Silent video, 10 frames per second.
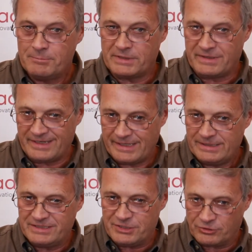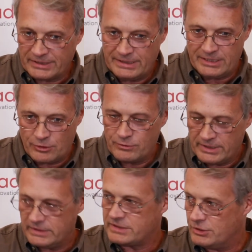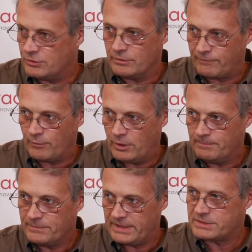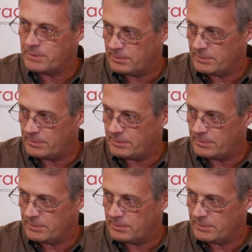but the reality really only hits you on the floor. That's where